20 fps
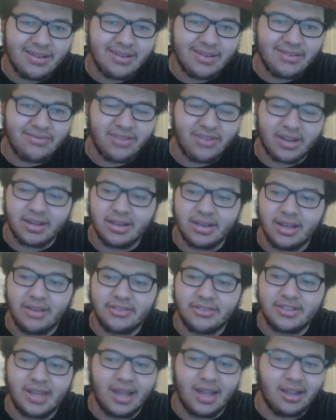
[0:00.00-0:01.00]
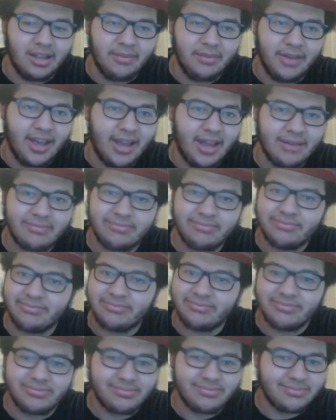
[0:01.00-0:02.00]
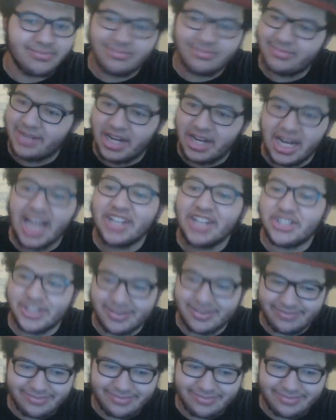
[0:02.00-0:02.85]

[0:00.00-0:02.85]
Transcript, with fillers: Fucking love Stan Lee, man. Legend.